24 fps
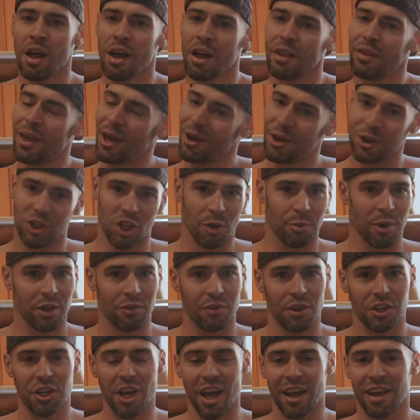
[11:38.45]
Thank you so much
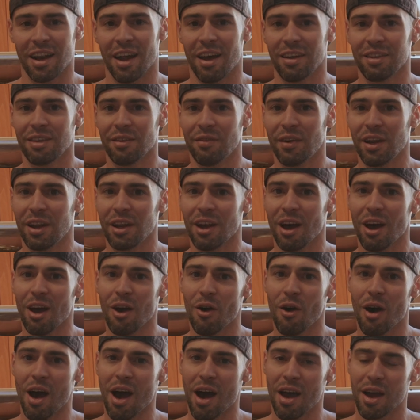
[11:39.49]
for checking out the
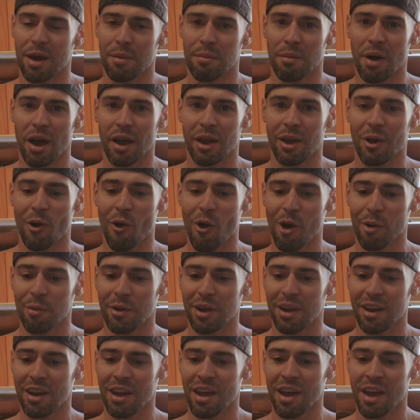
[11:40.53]
video. I am Mike
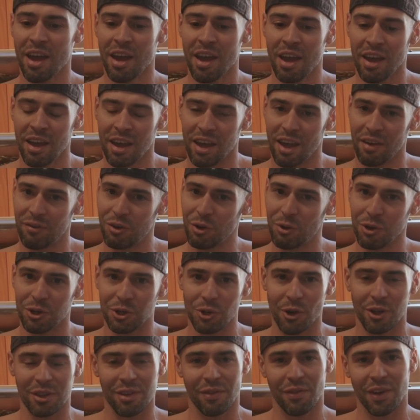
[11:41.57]
Gorman. If you
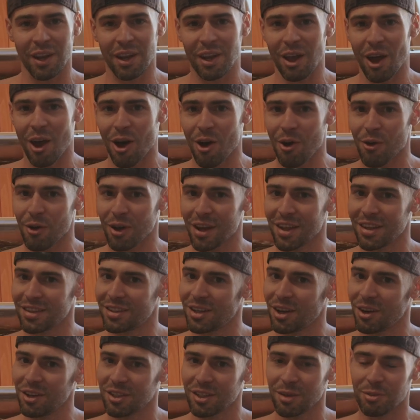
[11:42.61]
enjoyed the video,
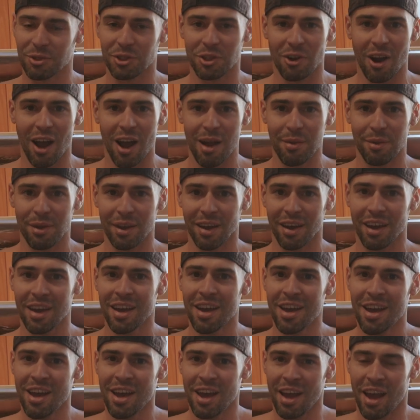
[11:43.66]
consider subscribing
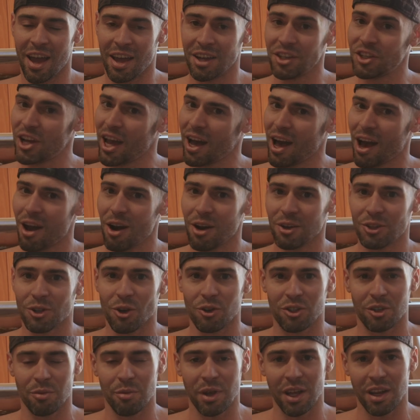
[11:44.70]
and check out our
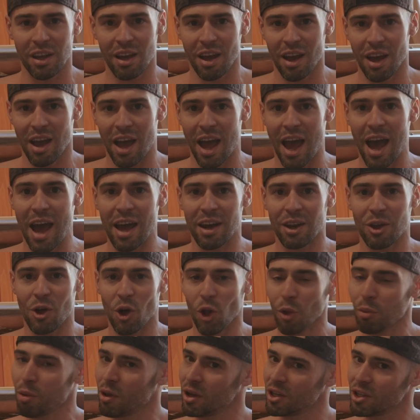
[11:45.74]
social media at
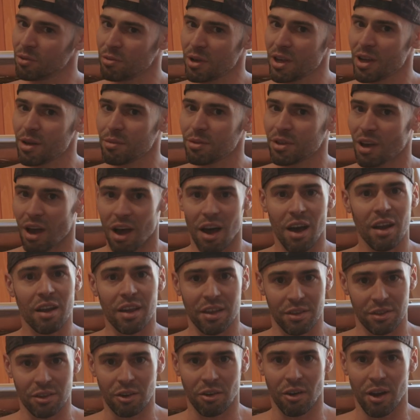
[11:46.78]
Cold Plunge Memes on
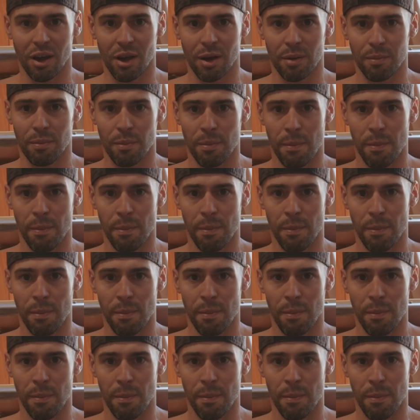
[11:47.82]
Instagram.